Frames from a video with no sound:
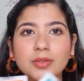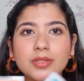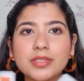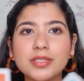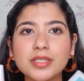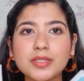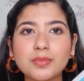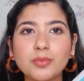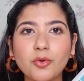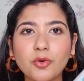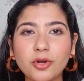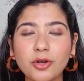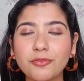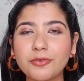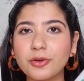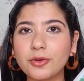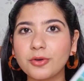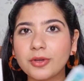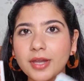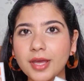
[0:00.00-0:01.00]
this is more
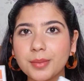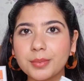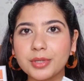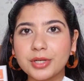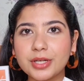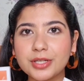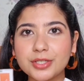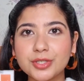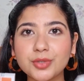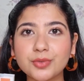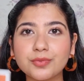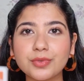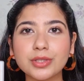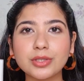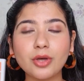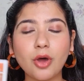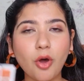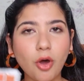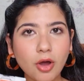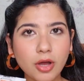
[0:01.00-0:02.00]
of a collaboration
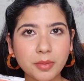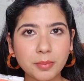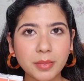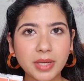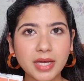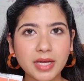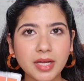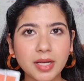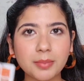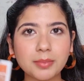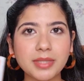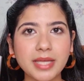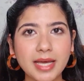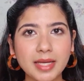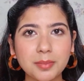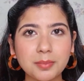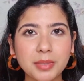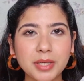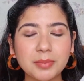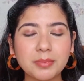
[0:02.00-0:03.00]
with Hawk Makeup
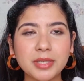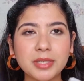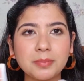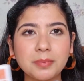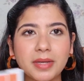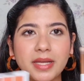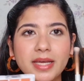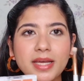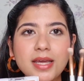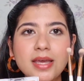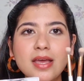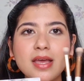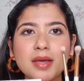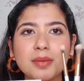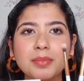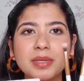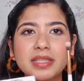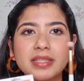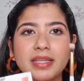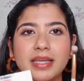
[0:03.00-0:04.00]
than Pigment Play,
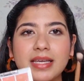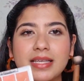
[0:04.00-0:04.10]
but